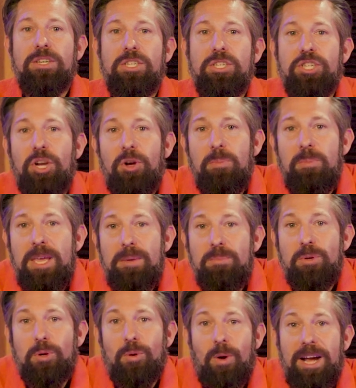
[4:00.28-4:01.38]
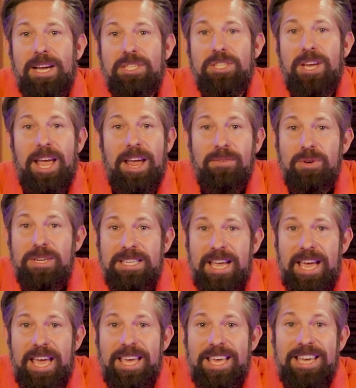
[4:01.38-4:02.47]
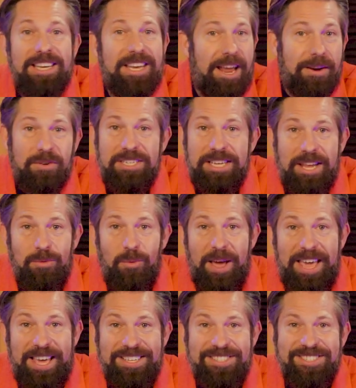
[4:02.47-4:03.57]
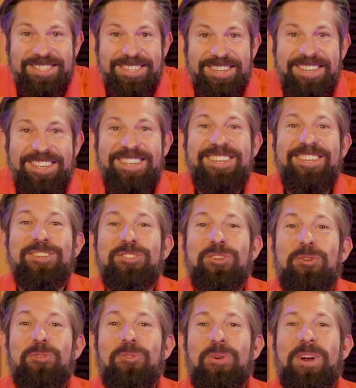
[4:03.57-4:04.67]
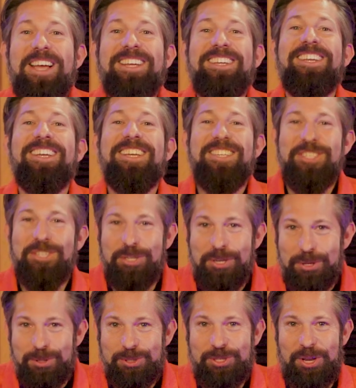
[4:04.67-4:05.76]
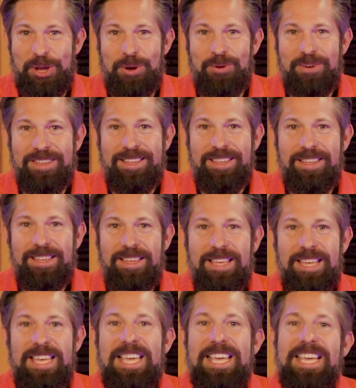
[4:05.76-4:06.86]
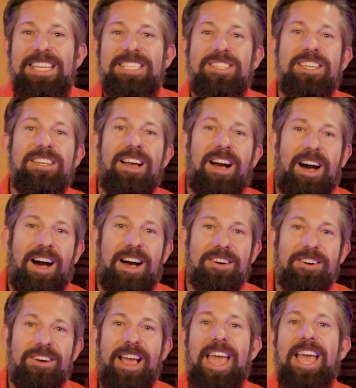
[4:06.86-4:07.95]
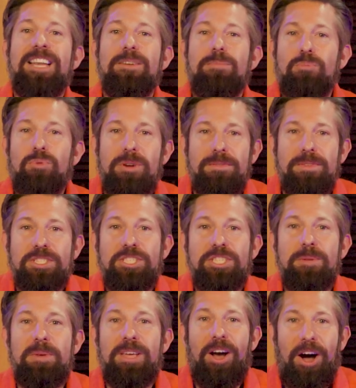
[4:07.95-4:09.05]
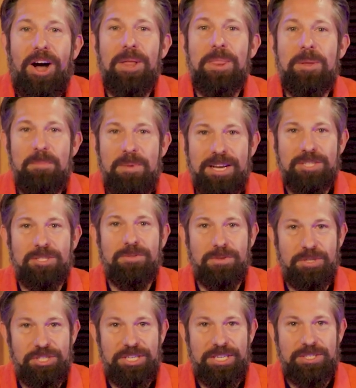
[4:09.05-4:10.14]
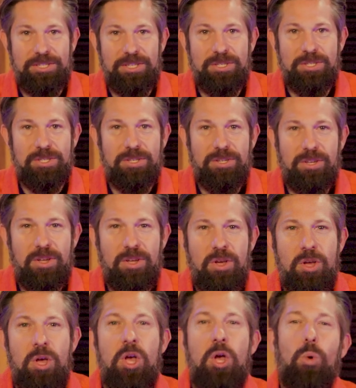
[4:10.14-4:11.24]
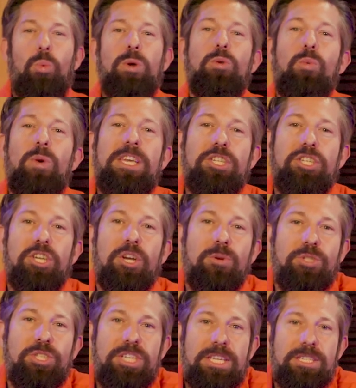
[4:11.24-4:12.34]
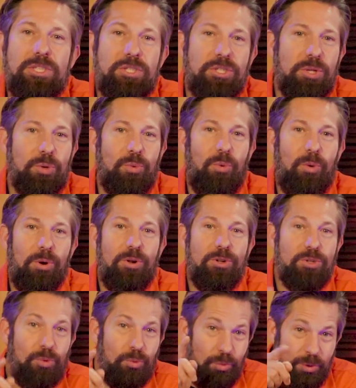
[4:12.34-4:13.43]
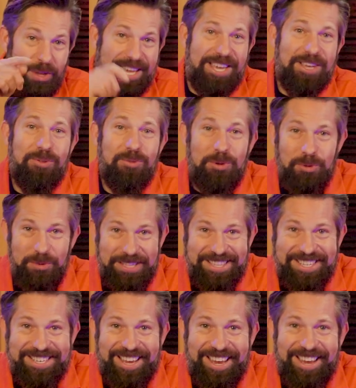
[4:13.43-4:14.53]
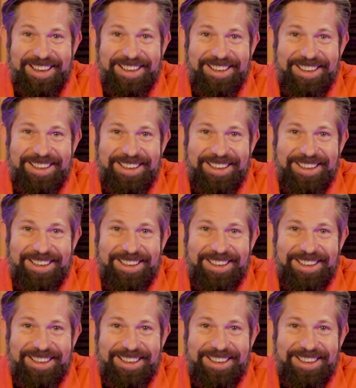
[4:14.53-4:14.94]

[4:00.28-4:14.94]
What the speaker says: are to show people Christ every day in everyday ways. So, friend, do so. It's an honor and a privilege to be on the bus for Jesus. When we show Jesus to the world, we will win the day.